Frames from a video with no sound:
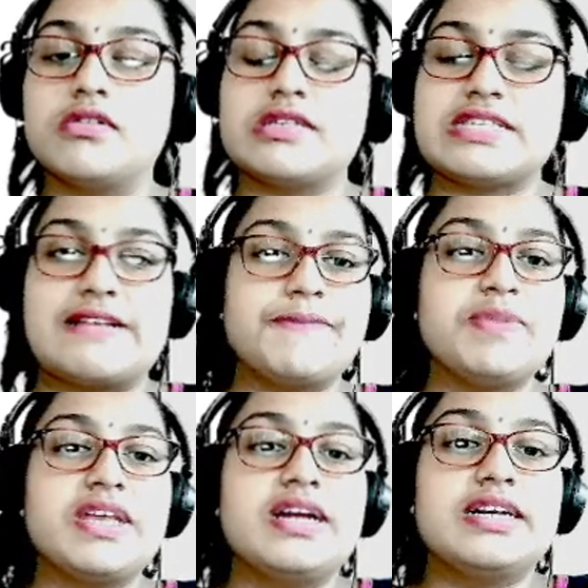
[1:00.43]
itself.
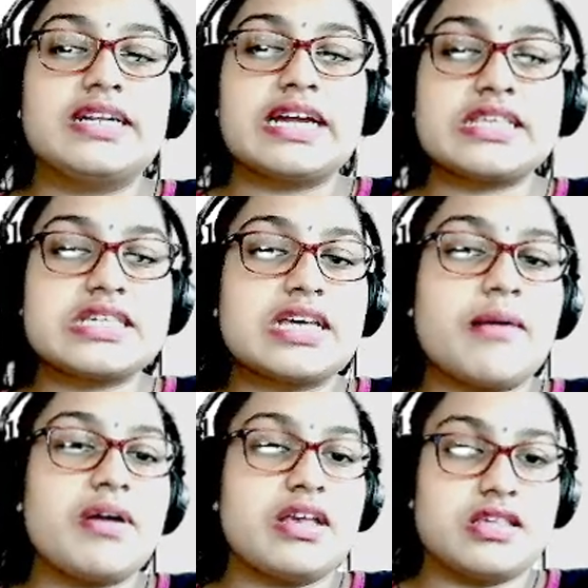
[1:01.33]
Text
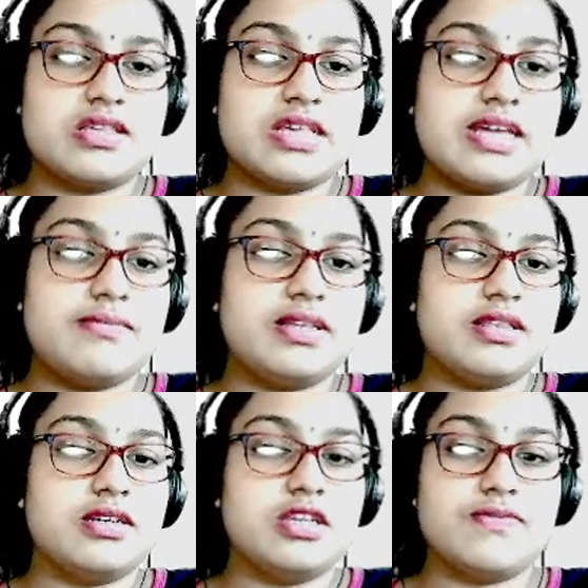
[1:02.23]
commands and
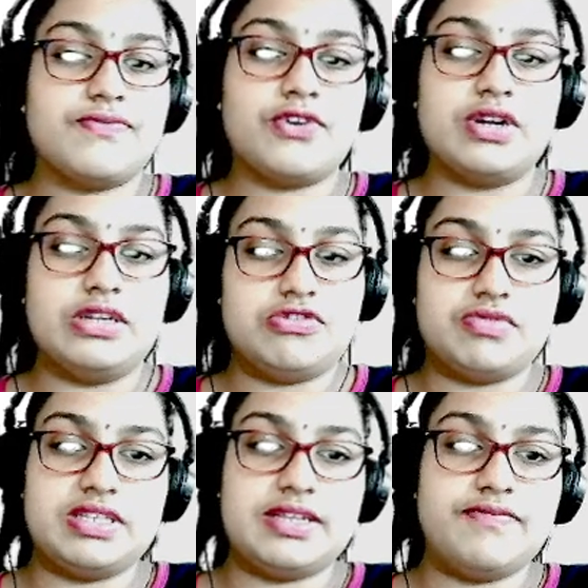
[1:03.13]
methods for
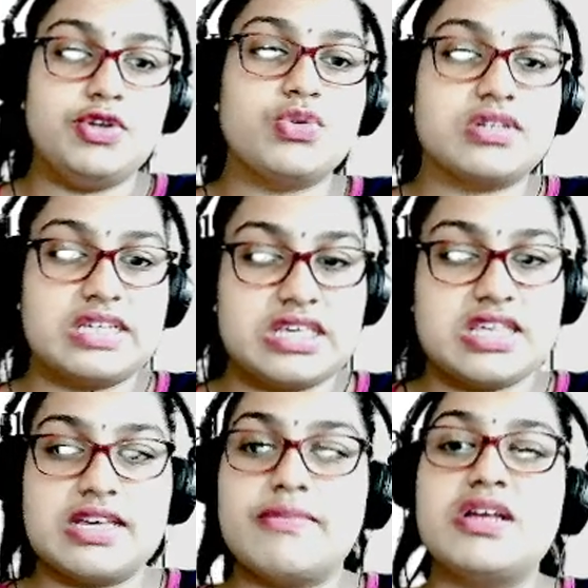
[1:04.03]
entering them. Use
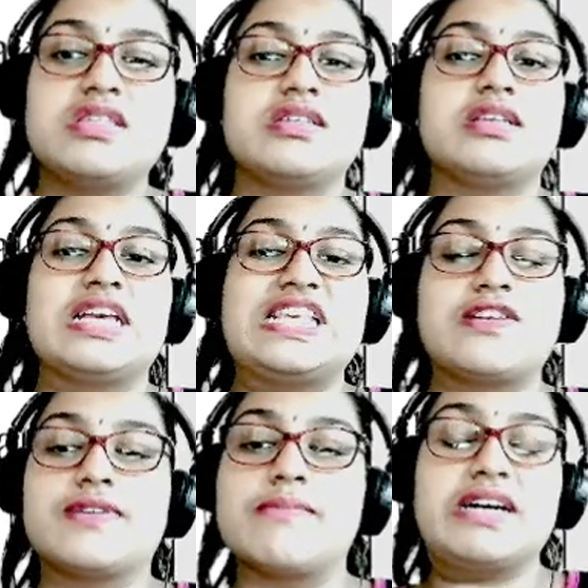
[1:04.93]
text commands in case
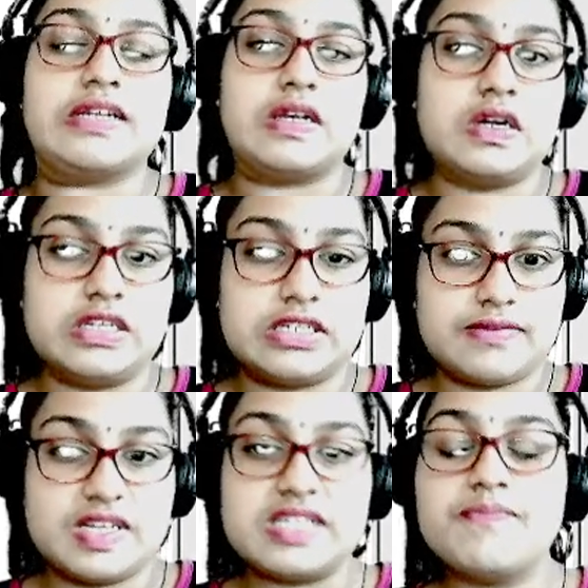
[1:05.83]
of command line
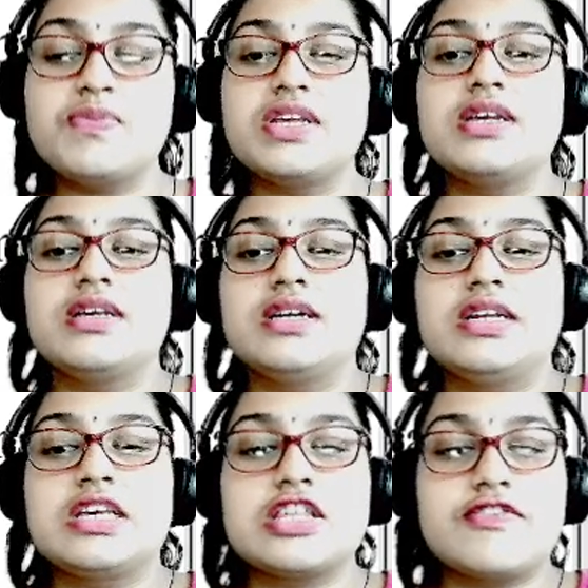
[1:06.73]
interface.
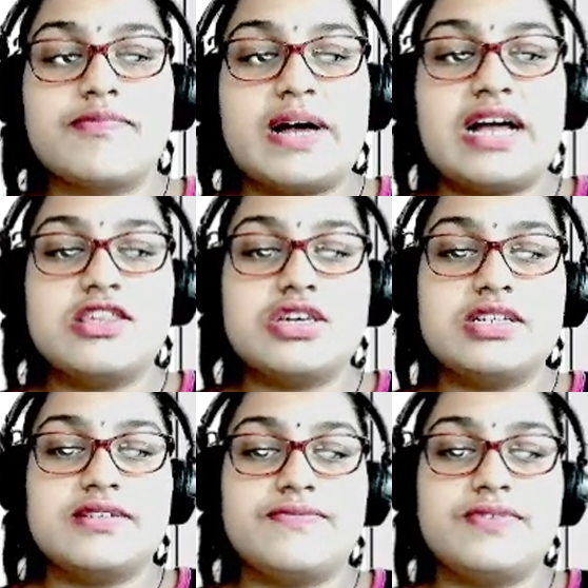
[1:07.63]
In case of batch
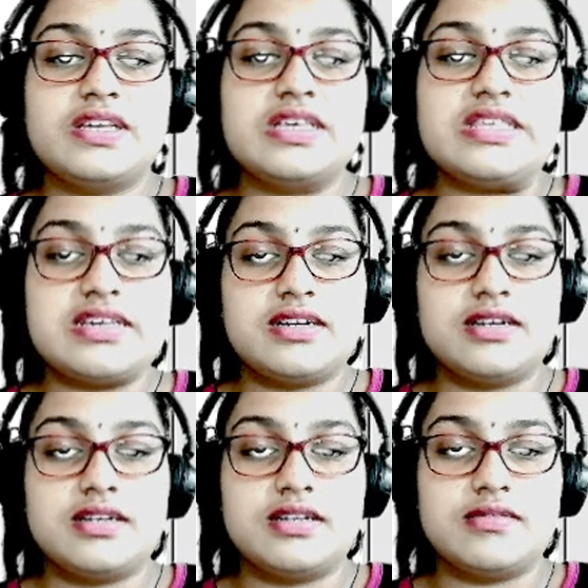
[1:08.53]
interface,
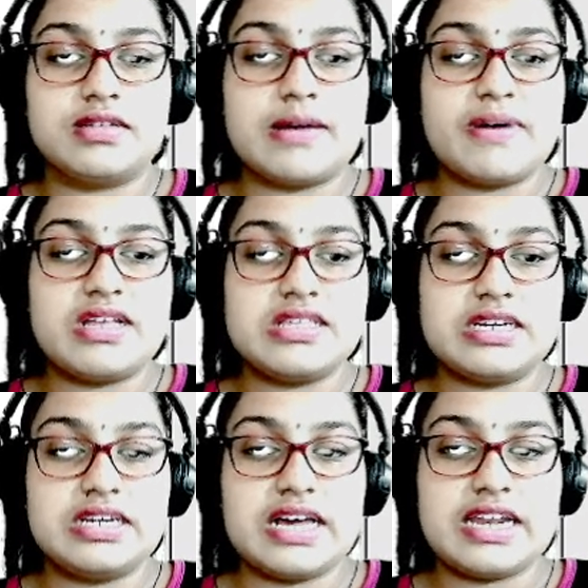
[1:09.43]
commands
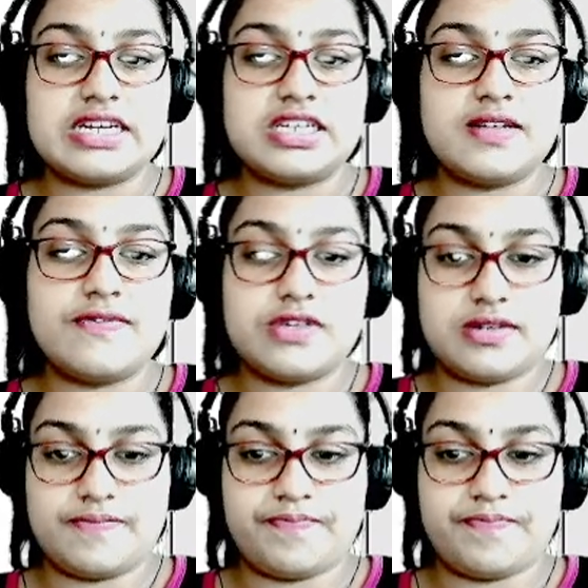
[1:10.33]
and directives